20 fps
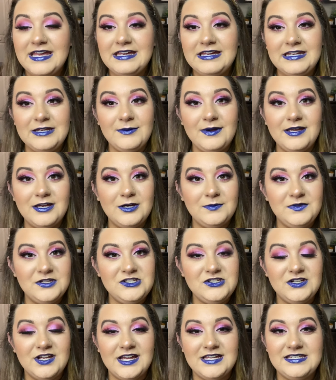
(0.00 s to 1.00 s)
Anyway, I hope
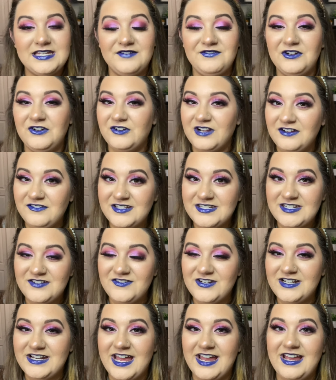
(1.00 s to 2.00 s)
that you guys have a great rest
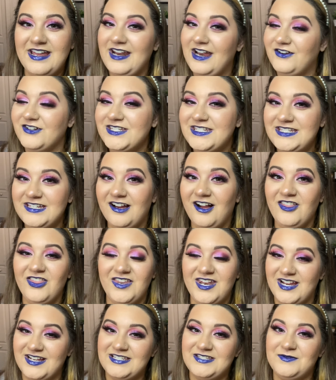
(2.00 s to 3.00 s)
of your day and I will see y'all in
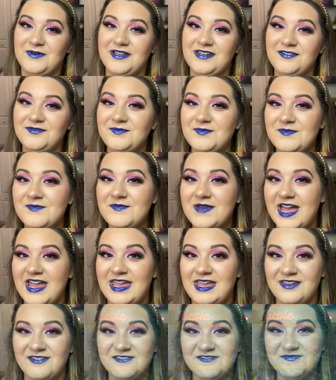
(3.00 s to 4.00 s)
the next one. Bye.